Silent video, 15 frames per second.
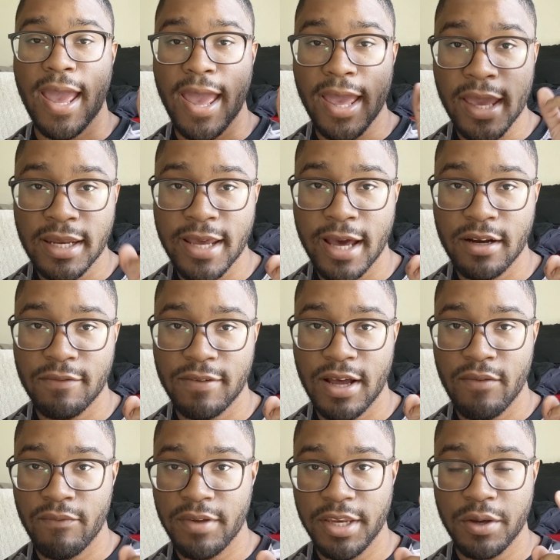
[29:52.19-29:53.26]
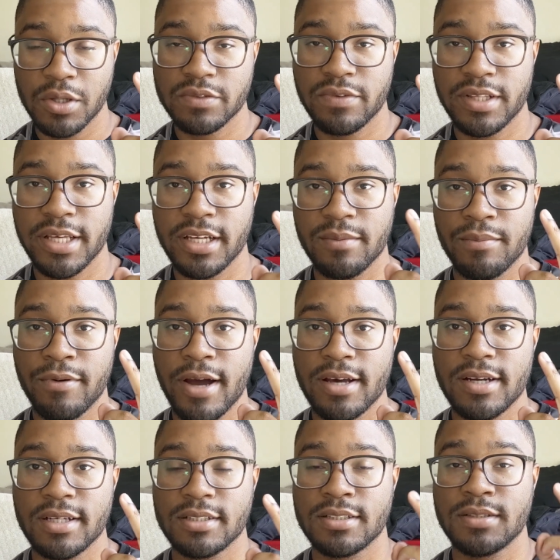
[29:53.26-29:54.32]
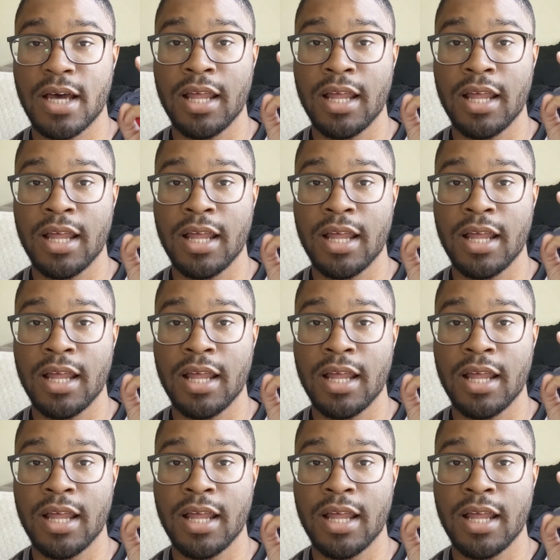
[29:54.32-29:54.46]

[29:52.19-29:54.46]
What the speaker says: and how to find videos for that product,